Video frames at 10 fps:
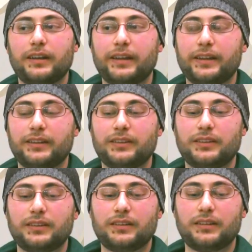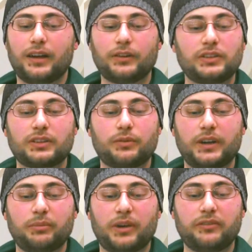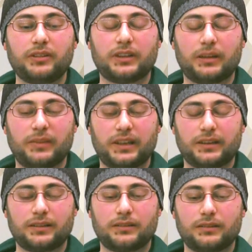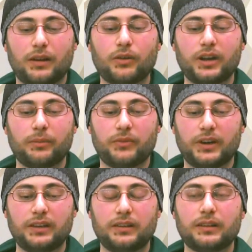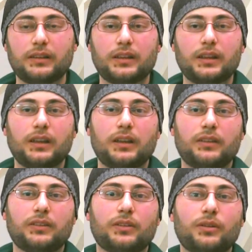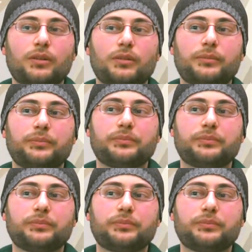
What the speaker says: And I was just quite baffled. I'm like, how come, right? So